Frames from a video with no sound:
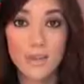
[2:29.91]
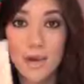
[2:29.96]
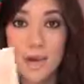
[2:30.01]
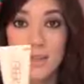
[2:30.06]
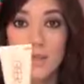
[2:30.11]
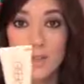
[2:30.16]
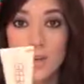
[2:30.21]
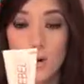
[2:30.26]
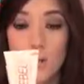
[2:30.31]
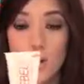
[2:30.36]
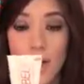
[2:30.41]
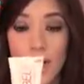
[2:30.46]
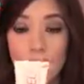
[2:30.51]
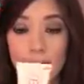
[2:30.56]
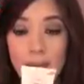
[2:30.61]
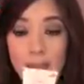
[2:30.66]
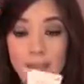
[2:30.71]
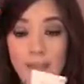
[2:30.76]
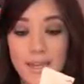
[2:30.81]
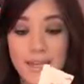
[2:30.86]
You guys know why I
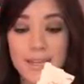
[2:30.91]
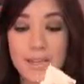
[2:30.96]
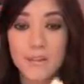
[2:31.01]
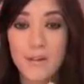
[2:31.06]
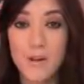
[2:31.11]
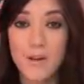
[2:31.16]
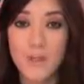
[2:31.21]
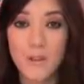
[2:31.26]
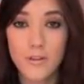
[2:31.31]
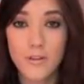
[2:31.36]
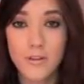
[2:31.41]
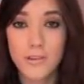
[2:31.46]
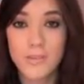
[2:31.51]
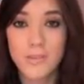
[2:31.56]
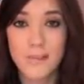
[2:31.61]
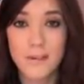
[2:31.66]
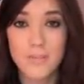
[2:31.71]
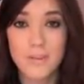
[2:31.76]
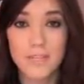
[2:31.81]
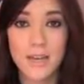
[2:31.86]
like it. It's perfect for the
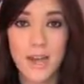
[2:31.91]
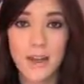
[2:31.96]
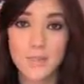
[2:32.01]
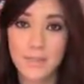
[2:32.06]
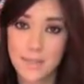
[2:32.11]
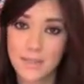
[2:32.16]
summertime,